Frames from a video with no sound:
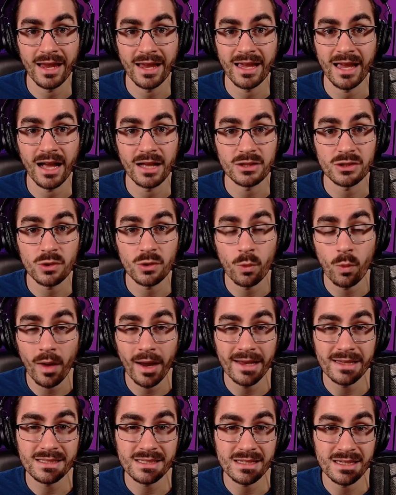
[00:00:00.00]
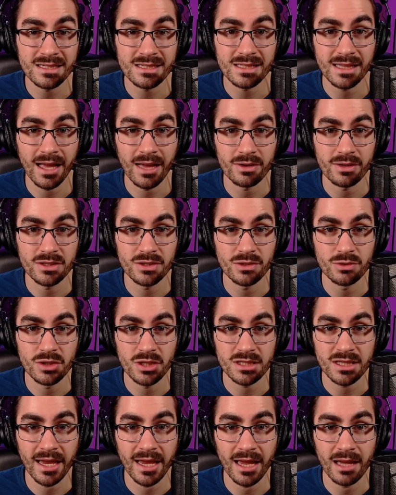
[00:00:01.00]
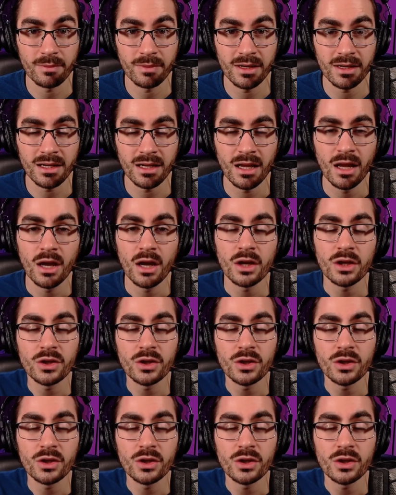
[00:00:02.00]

and got twice as loud as you just had been,